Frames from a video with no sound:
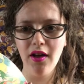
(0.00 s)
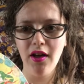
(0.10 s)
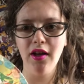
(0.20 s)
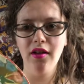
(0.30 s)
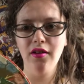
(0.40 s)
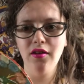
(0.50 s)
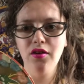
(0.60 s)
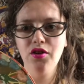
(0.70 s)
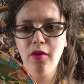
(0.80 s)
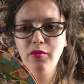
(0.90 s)

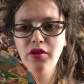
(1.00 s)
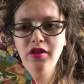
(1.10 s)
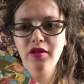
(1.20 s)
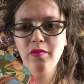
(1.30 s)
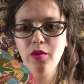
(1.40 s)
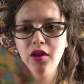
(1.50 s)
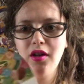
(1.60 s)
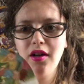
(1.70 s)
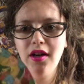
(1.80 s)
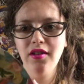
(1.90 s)

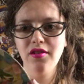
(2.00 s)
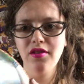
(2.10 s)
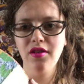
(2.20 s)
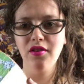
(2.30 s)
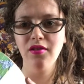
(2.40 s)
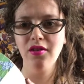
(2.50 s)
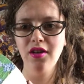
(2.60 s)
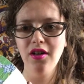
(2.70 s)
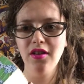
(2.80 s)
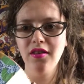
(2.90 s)
Japonisme, and so
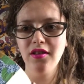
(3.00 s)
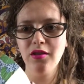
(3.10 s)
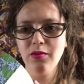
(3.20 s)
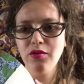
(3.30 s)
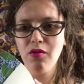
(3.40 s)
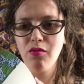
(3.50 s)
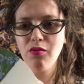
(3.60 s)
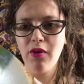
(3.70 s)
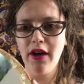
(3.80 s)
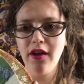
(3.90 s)
this was
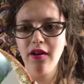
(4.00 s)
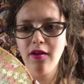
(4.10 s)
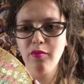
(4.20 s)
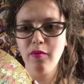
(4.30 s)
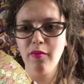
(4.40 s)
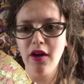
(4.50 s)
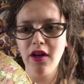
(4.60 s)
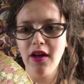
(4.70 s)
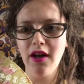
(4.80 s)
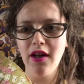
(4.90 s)
right up
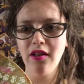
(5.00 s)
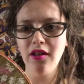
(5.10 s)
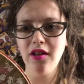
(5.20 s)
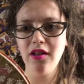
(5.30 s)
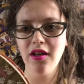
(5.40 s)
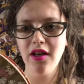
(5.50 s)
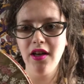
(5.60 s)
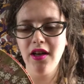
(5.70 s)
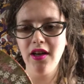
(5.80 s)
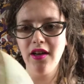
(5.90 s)
my alley,
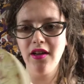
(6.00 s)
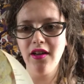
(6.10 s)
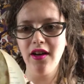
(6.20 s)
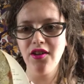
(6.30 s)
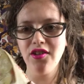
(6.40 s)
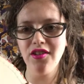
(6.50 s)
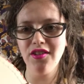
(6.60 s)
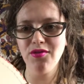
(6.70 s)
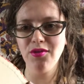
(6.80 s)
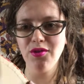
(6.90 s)
and I just think
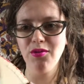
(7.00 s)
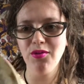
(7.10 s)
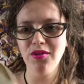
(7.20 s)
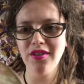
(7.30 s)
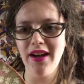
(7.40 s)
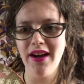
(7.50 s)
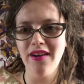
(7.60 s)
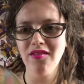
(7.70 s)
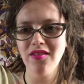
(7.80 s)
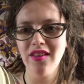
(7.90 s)
it's really cool to
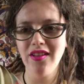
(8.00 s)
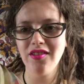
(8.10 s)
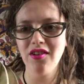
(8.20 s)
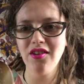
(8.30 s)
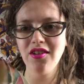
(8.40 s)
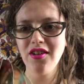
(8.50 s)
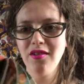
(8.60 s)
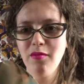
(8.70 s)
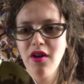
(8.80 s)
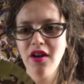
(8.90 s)
have this art
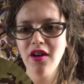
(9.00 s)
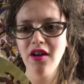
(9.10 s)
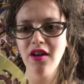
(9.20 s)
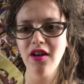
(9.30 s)
in my